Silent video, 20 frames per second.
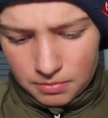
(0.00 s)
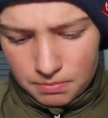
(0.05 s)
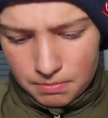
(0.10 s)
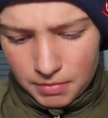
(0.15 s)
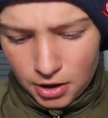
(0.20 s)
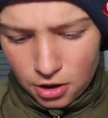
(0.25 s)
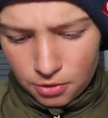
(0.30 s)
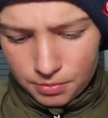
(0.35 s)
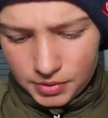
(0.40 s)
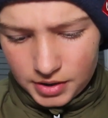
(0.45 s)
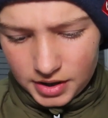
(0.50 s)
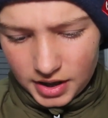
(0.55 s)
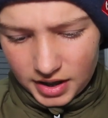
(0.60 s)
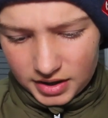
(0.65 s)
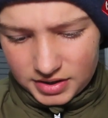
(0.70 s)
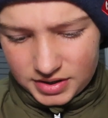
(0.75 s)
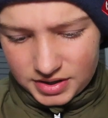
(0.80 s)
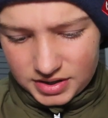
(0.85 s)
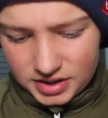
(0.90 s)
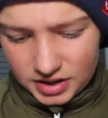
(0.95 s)
Melbourne
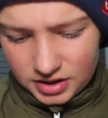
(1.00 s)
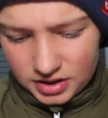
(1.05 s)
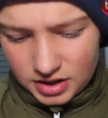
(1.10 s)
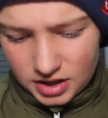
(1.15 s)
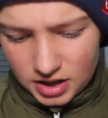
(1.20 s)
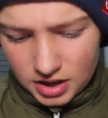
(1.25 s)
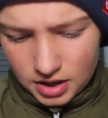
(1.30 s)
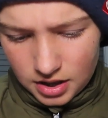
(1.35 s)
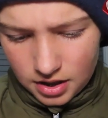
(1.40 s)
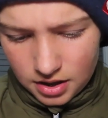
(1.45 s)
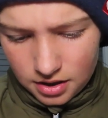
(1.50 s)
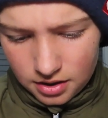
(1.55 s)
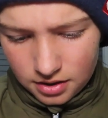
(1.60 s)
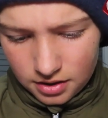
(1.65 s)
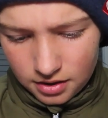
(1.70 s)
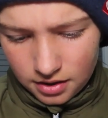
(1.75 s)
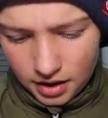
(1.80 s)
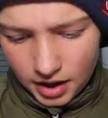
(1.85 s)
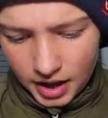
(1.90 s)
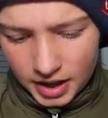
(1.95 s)
and Sydney
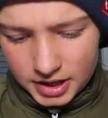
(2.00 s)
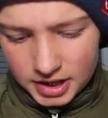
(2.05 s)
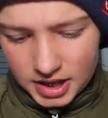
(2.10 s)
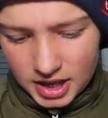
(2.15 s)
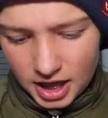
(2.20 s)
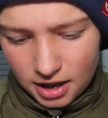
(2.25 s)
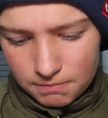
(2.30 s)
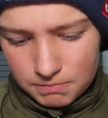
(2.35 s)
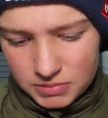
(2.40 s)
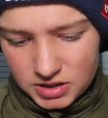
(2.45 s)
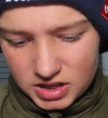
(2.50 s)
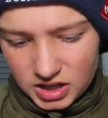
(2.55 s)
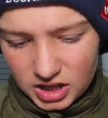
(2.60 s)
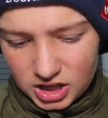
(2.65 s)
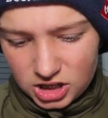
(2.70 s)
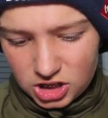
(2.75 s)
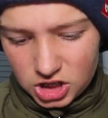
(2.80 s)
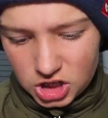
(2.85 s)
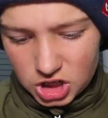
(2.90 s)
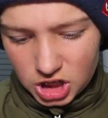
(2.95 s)
at the
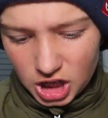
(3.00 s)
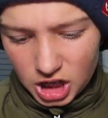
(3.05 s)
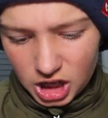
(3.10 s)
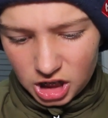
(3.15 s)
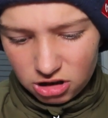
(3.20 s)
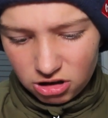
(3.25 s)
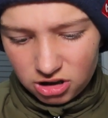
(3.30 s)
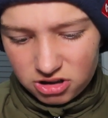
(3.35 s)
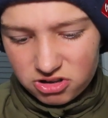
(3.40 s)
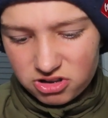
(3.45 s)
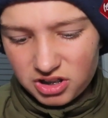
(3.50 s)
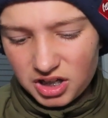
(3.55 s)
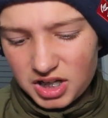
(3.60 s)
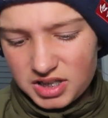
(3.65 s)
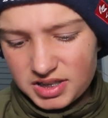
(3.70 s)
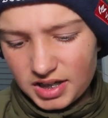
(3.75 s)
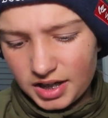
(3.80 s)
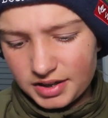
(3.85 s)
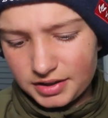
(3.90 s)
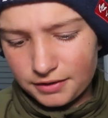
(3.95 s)
MCG, the
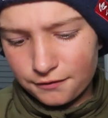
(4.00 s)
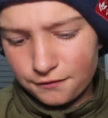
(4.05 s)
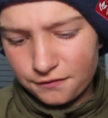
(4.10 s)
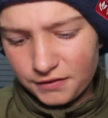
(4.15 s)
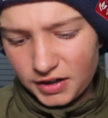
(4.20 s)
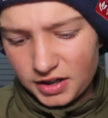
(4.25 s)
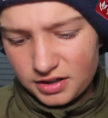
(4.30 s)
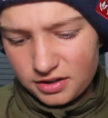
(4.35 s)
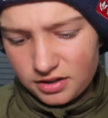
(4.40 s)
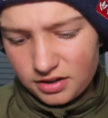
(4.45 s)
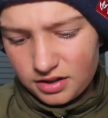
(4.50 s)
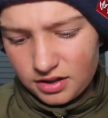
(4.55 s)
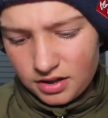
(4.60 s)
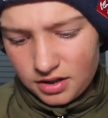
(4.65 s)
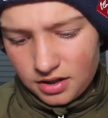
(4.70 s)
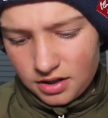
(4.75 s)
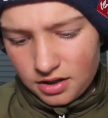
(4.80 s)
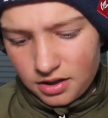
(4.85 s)
D's undefeated.